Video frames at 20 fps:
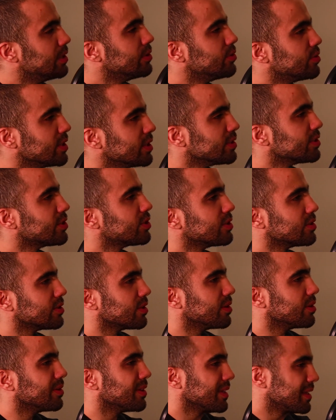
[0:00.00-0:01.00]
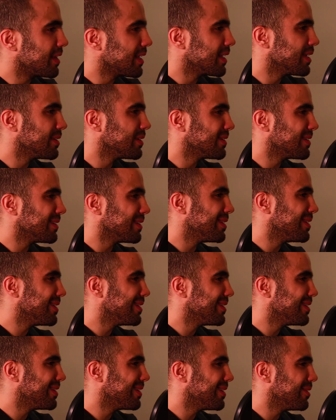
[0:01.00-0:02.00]
Transitions are, the thing is,
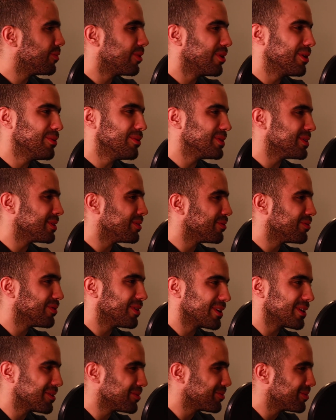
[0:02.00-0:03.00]
we're always in a fucking